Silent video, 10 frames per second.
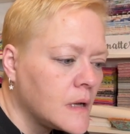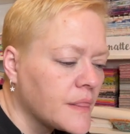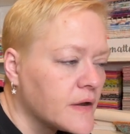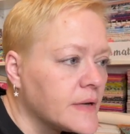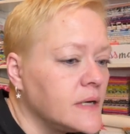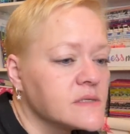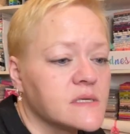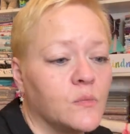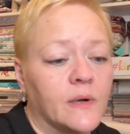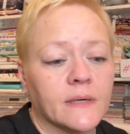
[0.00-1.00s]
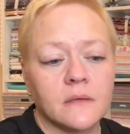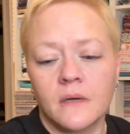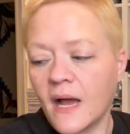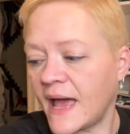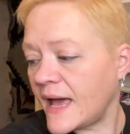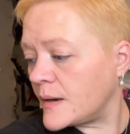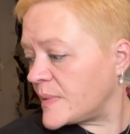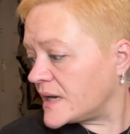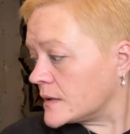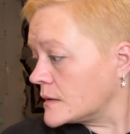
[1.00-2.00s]
They're here somewhere. I had a
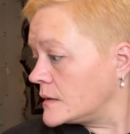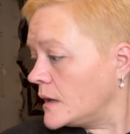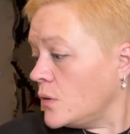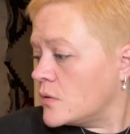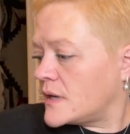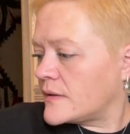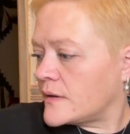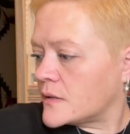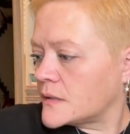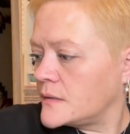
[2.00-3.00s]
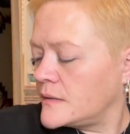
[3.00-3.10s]
pair. Oh, here they are.